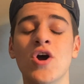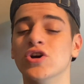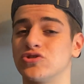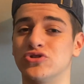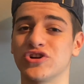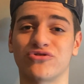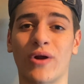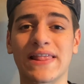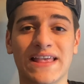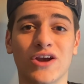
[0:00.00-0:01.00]
So just
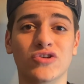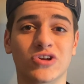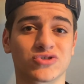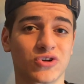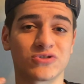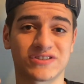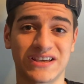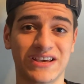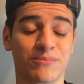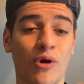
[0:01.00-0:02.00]
right there, you can start
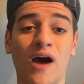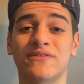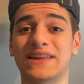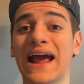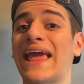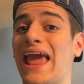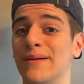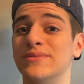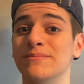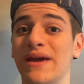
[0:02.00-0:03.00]
seeing profit that
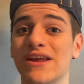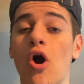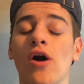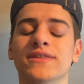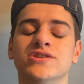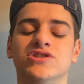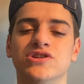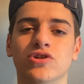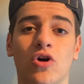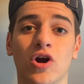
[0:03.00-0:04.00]
can be made on these
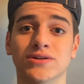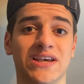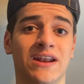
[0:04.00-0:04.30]
Jeter cards,